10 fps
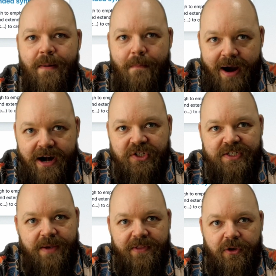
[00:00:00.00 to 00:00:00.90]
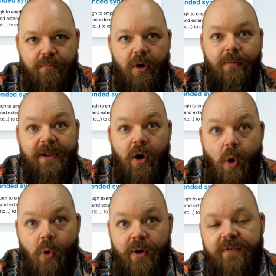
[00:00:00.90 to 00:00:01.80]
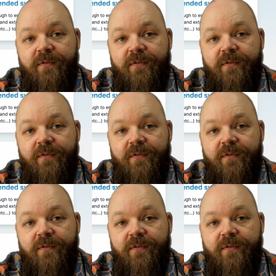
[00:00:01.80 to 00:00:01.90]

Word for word: Markdown is something that you probably are already